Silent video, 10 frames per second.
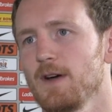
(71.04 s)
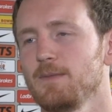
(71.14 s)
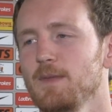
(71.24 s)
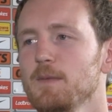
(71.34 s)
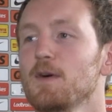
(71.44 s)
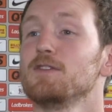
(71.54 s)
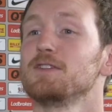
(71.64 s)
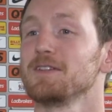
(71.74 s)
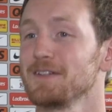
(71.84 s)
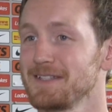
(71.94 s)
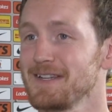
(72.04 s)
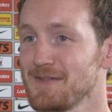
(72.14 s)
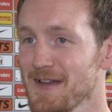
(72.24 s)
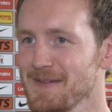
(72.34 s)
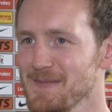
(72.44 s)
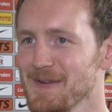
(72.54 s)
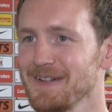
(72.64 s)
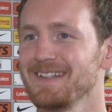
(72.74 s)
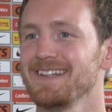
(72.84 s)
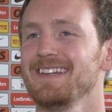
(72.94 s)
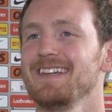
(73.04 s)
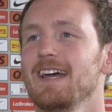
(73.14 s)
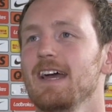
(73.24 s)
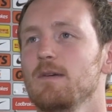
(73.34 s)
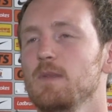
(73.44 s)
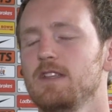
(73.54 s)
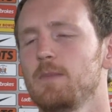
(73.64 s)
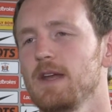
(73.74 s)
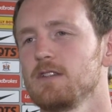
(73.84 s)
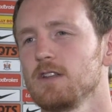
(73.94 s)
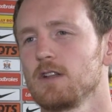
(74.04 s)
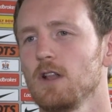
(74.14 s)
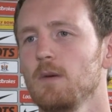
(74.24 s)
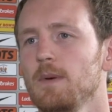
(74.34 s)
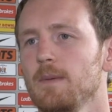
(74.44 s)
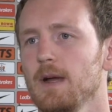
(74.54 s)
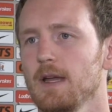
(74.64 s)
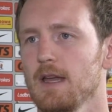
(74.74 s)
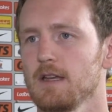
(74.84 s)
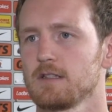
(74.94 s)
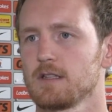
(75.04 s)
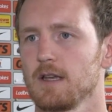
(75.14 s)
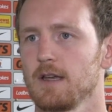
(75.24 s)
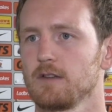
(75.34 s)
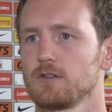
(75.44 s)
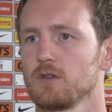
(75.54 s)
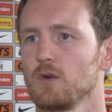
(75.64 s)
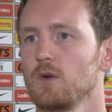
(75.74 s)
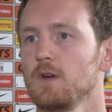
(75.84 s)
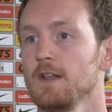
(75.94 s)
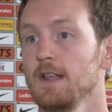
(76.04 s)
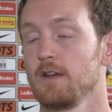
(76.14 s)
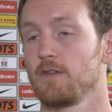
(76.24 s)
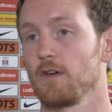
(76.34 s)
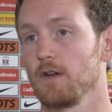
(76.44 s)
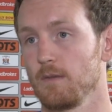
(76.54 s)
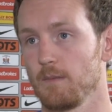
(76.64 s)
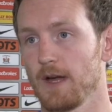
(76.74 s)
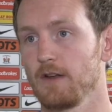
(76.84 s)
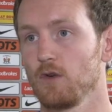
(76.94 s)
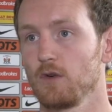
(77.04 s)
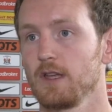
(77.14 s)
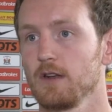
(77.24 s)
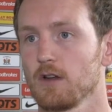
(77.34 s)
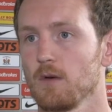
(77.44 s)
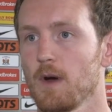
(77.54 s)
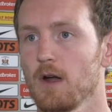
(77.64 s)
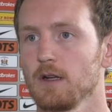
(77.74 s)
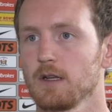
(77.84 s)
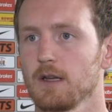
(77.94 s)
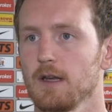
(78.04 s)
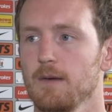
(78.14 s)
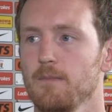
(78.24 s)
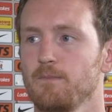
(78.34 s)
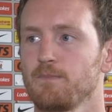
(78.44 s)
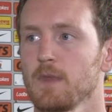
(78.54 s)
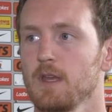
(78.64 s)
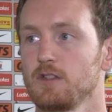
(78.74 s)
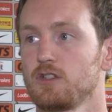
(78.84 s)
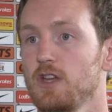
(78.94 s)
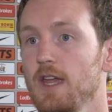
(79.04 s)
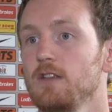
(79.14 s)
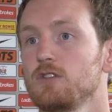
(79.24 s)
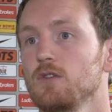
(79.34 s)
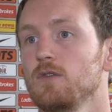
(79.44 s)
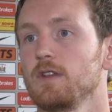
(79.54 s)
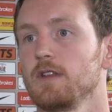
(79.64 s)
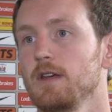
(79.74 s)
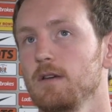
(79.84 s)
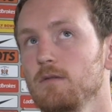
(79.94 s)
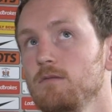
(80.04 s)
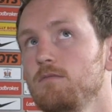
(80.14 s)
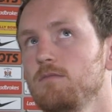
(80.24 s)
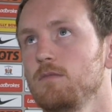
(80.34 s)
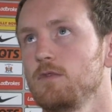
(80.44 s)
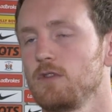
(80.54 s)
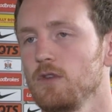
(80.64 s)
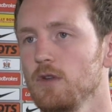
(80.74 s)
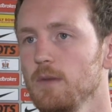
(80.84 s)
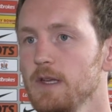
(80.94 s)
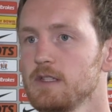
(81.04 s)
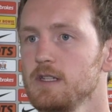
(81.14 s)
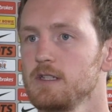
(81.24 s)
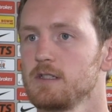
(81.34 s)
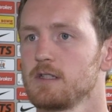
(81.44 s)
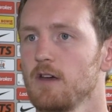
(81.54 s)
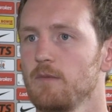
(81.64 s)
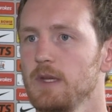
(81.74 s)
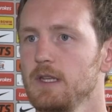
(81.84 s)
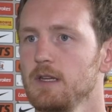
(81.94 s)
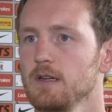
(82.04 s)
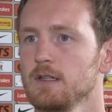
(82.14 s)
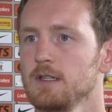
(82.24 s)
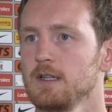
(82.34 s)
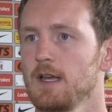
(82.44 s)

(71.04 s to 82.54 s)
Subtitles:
Well, I'm obviously going to say it's very important. It depends on the club, I guess. So for my role here at Kilmarnock, it's changed over the 2 and a bit seasons that I've been here.